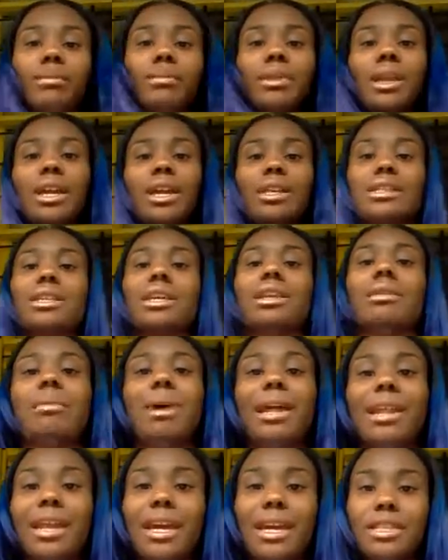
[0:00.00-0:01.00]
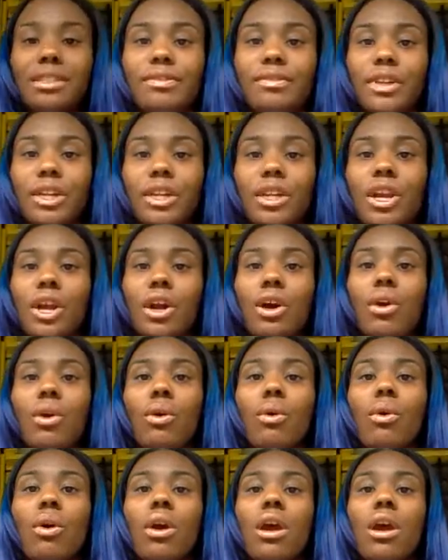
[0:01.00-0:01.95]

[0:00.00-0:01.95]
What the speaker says: Like I said in my last video,